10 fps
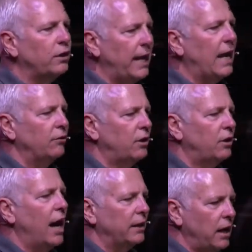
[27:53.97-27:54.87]
ask
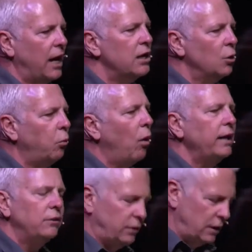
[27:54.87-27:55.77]
God, God, what
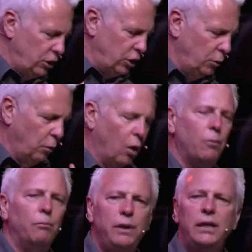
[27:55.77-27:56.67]
is it you
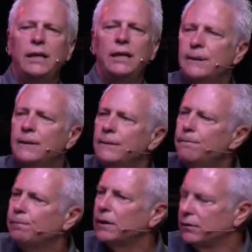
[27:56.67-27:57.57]
want me
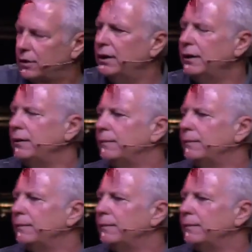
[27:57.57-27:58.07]
to do?